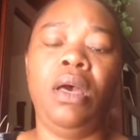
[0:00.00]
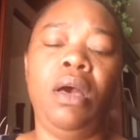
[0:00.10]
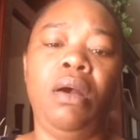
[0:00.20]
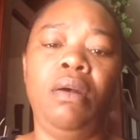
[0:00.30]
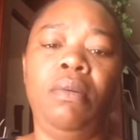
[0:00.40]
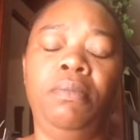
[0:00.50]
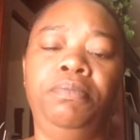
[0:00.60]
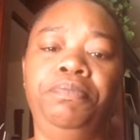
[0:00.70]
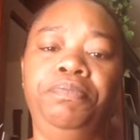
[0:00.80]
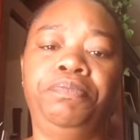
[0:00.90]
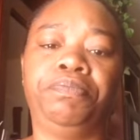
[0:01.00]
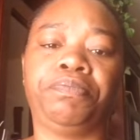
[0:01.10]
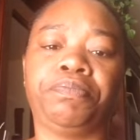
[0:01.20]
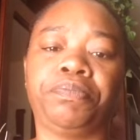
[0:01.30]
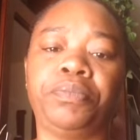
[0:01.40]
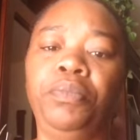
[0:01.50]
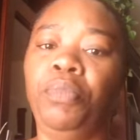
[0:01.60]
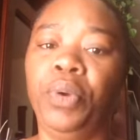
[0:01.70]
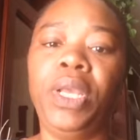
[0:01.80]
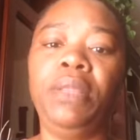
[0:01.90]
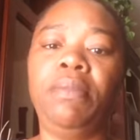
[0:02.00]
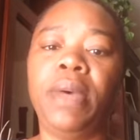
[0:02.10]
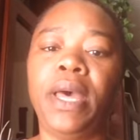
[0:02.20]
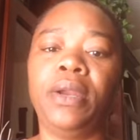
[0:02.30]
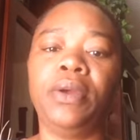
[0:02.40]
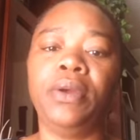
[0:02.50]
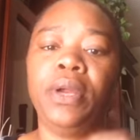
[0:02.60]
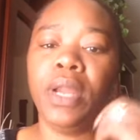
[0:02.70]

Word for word: um, breathe better.